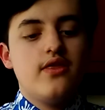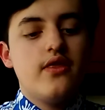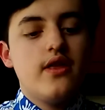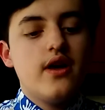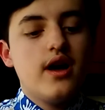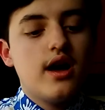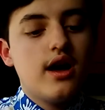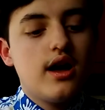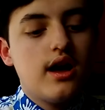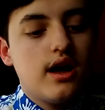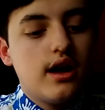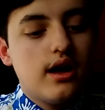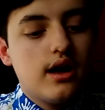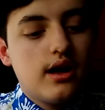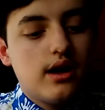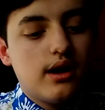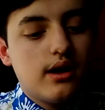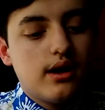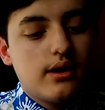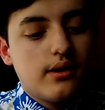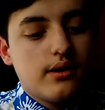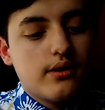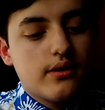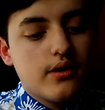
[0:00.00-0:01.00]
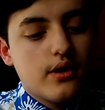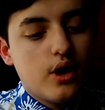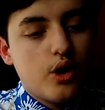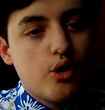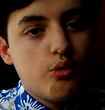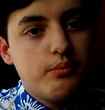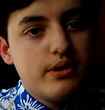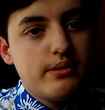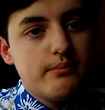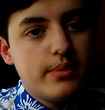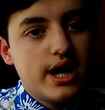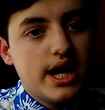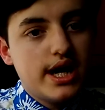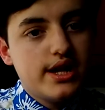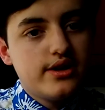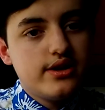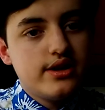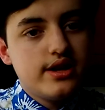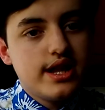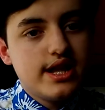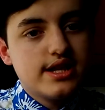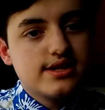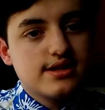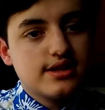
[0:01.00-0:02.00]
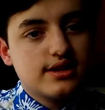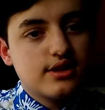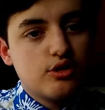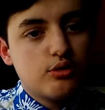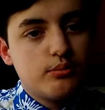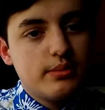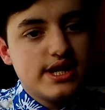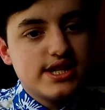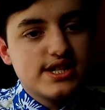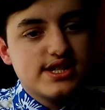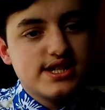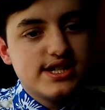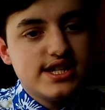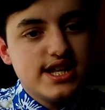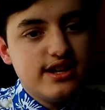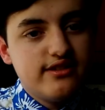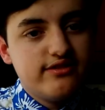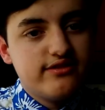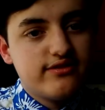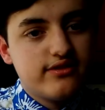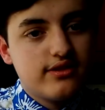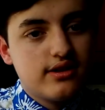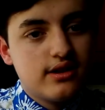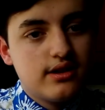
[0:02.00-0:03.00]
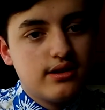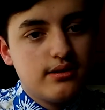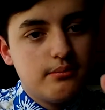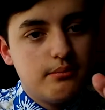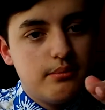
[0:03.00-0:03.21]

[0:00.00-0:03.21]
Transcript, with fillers: The open button is a little bit stiff,